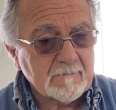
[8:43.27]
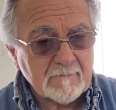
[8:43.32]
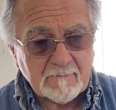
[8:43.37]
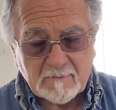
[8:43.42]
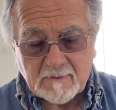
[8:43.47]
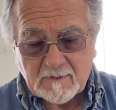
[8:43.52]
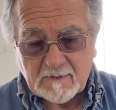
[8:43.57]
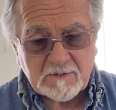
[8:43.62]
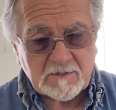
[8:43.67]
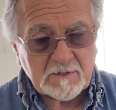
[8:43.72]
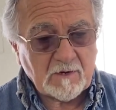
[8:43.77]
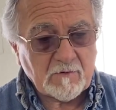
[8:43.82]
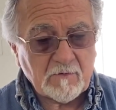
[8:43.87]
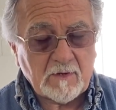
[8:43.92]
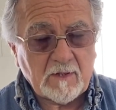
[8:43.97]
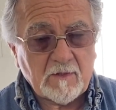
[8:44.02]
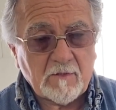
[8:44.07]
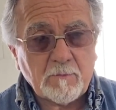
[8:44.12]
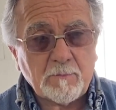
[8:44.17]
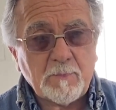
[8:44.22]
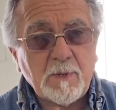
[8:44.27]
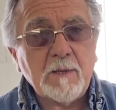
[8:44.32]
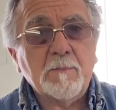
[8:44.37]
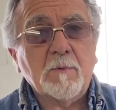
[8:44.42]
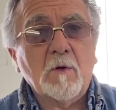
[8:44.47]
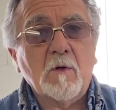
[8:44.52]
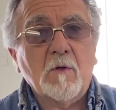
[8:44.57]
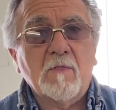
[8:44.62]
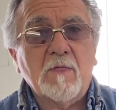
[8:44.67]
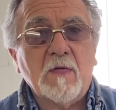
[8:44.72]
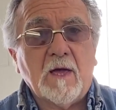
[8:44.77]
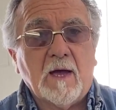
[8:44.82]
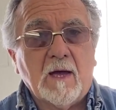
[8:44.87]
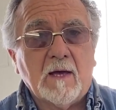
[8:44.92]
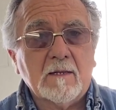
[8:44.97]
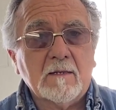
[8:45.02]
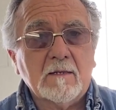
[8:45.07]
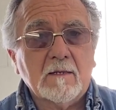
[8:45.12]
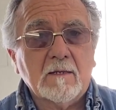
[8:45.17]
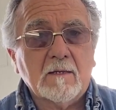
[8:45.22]
several other people
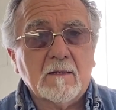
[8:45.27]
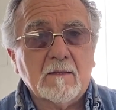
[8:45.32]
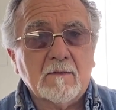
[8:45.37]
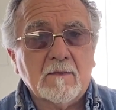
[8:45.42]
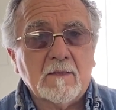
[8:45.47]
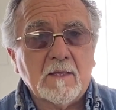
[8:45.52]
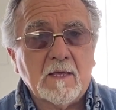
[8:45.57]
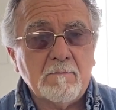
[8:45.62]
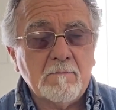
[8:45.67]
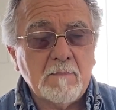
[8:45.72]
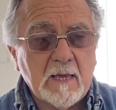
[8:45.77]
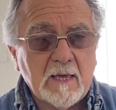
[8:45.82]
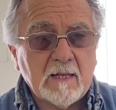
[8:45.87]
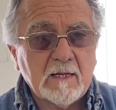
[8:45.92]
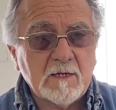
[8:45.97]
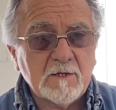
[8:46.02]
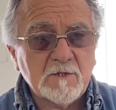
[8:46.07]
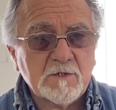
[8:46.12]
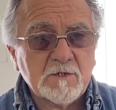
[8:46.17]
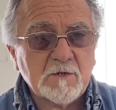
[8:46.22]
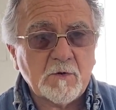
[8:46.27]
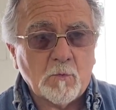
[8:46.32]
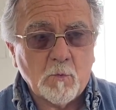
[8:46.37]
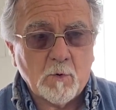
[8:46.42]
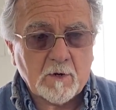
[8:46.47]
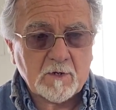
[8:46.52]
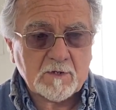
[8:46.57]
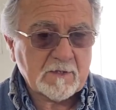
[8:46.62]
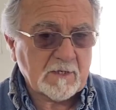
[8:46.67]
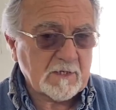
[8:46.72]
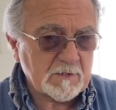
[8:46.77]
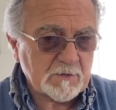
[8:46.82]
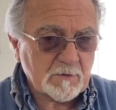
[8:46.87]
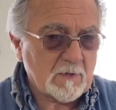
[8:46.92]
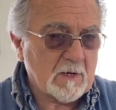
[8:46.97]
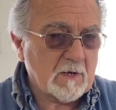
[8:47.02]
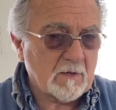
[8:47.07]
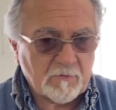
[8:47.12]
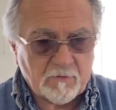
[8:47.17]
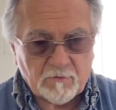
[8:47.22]
that they managed to work things
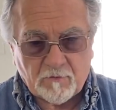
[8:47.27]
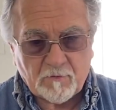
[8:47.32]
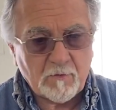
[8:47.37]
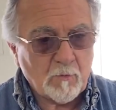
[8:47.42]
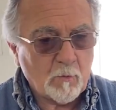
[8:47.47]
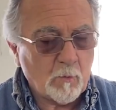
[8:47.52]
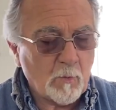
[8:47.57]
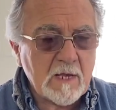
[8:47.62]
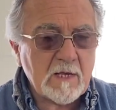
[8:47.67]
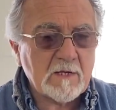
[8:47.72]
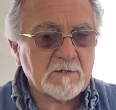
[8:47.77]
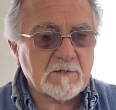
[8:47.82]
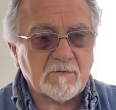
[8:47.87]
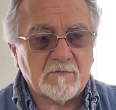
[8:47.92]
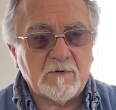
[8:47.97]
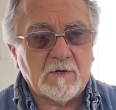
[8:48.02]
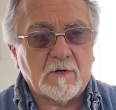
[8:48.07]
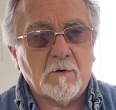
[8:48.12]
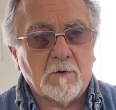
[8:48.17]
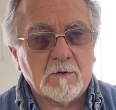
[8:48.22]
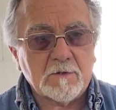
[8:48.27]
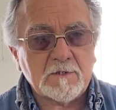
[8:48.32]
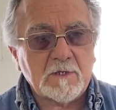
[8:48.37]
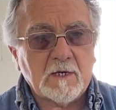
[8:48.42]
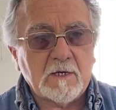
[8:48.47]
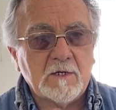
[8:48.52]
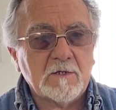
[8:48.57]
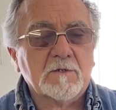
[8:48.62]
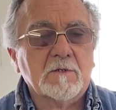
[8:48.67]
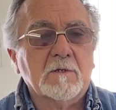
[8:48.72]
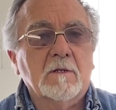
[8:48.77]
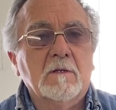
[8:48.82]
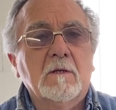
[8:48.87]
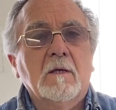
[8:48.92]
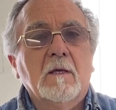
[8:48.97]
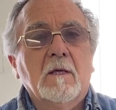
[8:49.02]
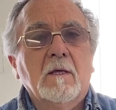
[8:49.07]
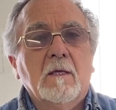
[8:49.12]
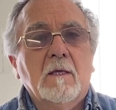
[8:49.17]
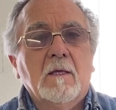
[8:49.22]
around through weeks of negotiation
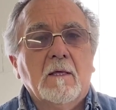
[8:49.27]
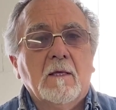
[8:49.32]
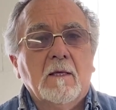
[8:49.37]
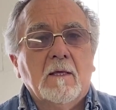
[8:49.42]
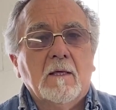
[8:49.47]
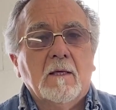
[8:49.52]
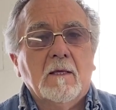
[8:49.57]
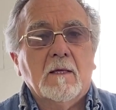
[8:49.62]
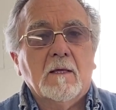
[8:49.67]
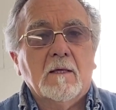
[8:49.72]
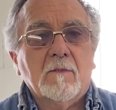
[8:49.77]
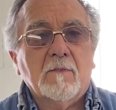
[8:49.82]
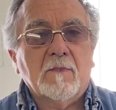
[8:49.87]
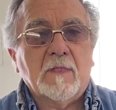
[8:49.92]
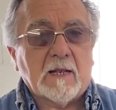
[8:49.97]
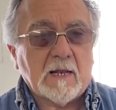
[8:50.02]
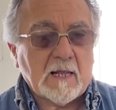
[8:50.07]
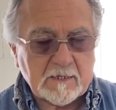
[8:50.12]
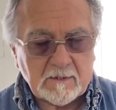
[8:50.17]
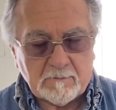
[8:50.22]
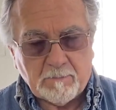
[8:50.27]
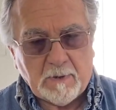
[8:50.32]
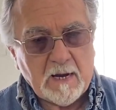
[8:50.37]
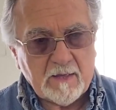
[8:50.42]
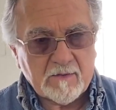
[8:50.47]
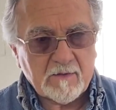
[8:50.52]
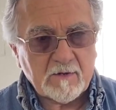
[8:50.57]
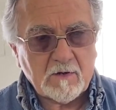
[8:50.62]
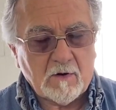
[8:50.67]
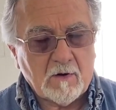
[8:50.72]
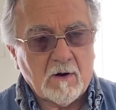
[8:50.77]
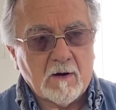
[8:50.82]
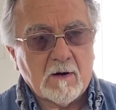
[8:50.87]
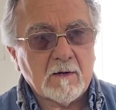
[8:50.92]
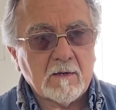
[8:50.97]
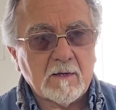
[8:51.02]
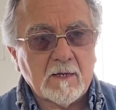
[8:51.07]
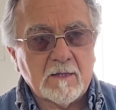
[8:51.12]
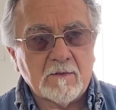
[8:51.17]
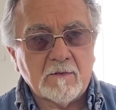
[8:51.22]
that I could buy the
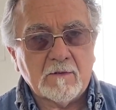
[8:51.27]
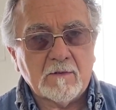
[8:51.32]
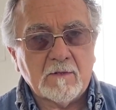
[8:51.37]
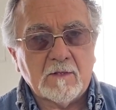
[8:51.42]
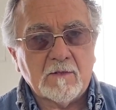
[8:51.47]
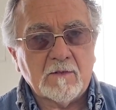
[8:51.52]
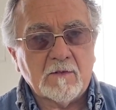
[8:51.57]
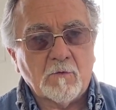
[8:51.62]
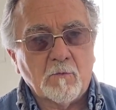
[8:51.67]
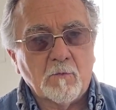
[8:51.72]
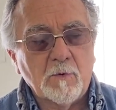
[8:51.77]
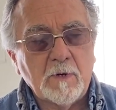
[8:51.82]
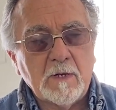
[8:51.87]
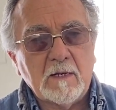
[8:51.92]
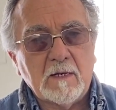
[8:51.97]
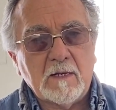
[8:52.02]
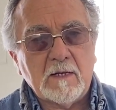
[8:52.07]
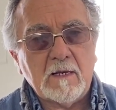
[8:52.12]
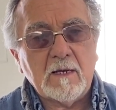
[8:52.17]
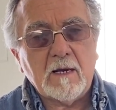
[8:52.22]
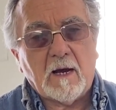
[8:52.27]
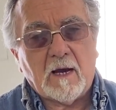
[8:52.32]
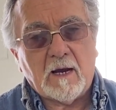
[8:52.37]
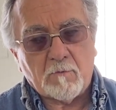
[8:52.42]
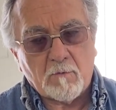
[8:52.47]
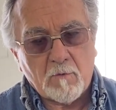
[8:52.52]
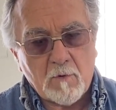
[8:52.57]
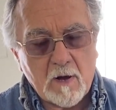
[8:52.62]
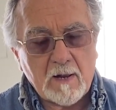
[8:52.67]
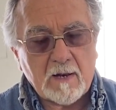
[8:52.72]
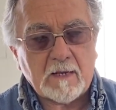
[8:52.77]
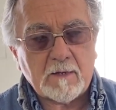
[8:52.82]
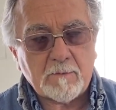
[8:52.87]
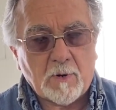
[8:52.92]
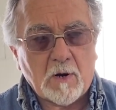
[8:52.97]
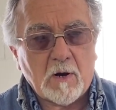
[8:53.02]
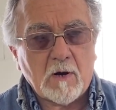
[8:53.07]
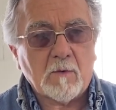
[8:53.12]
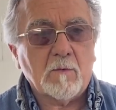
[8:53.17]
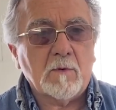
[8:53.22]
car. And the really ironic
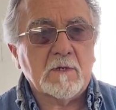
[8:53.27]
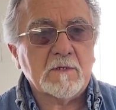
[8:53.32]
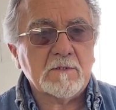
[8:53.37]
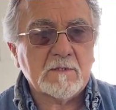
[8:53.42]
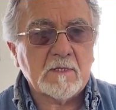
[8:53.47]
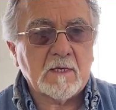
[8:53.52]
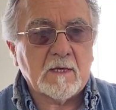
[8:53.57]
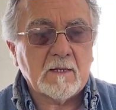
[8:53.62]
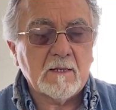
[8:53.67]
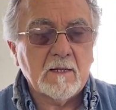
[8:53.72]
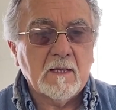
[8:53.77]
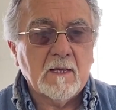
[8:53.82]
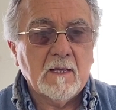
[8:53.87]
part was that